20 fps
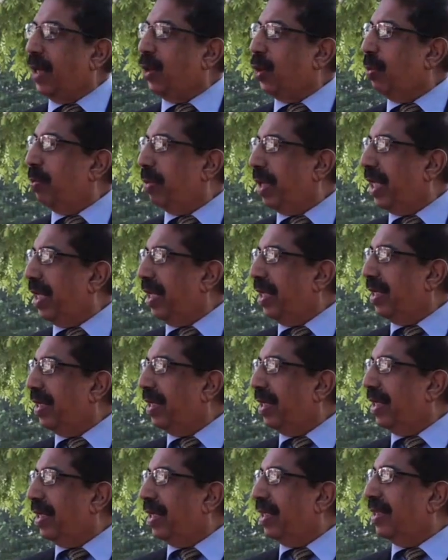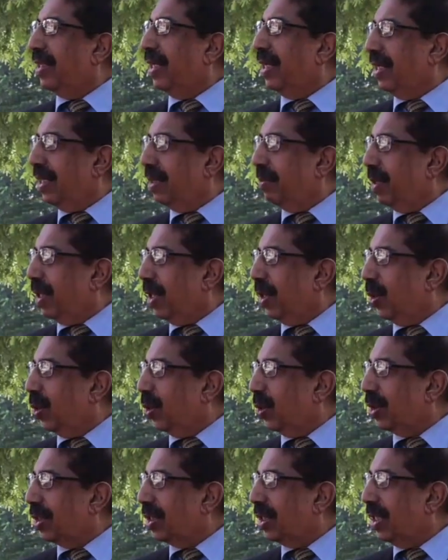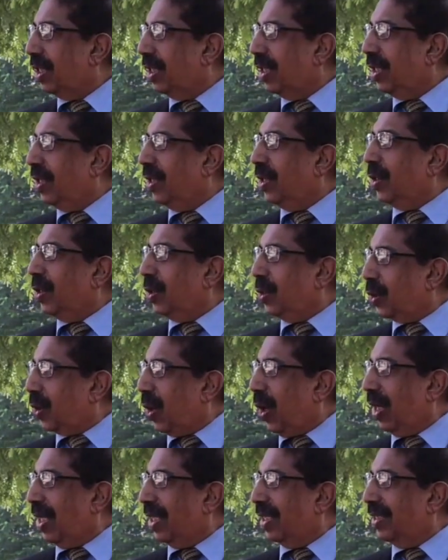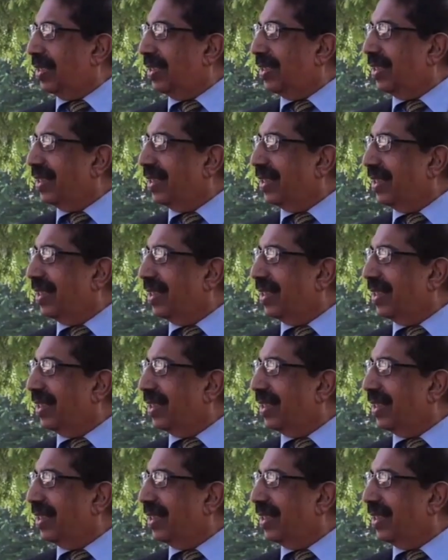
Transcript: Can you bring the Hermann Loos to college?